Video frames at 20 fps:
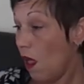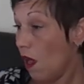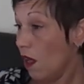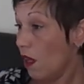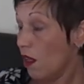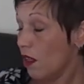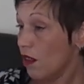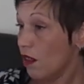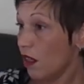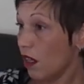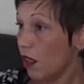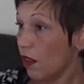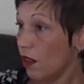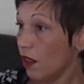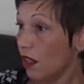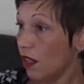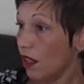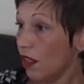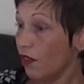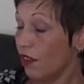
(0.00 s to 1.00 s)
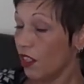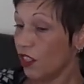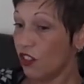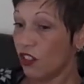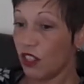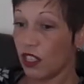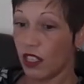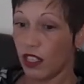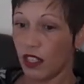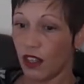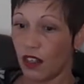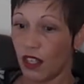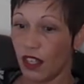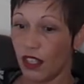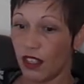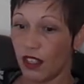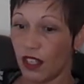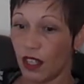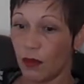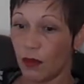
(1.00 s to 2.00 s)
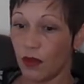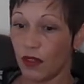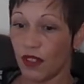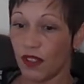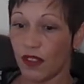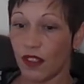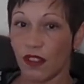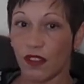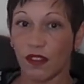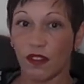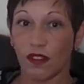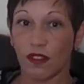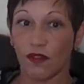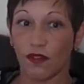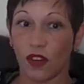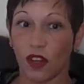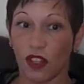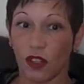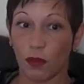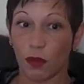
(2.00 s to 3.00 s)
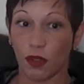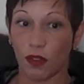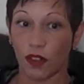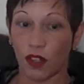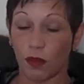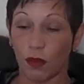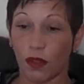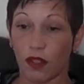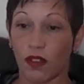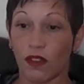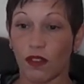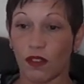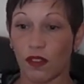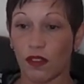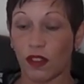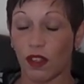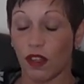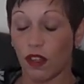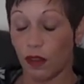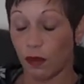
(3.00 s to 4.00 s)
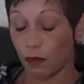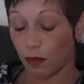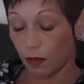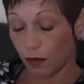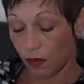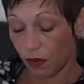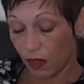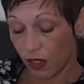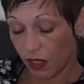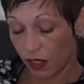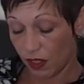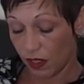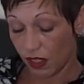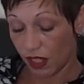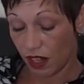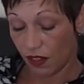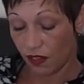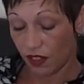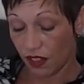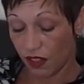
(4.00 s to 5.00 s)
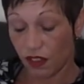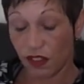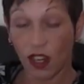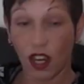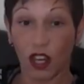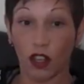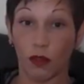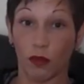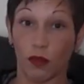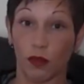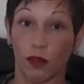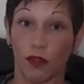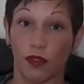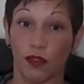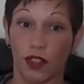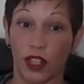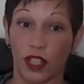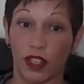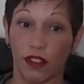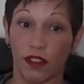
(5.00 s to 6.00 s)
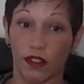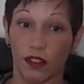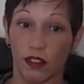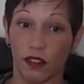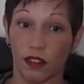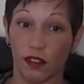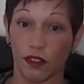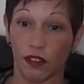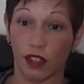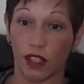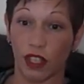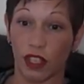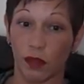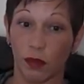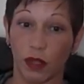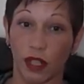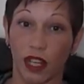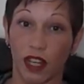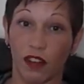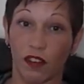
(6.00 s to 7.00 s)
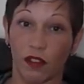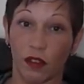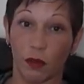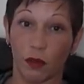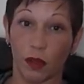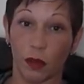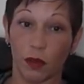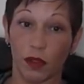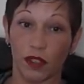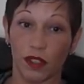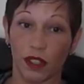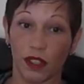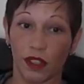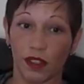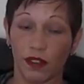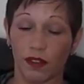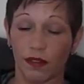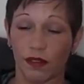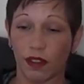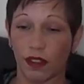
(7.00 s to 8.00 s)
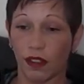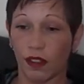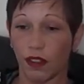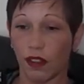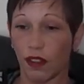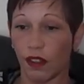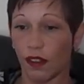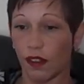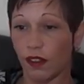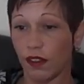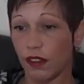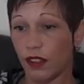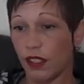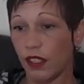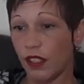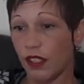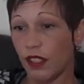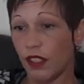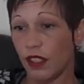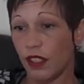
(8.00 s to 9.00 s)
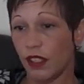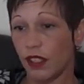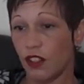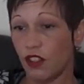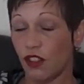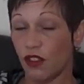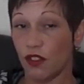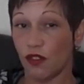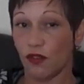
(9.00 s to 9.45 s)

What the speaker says: So eventually I ended up with the Citizens Advice Bureau because the South Essex Homes were threatening to kick me out of the property, and due to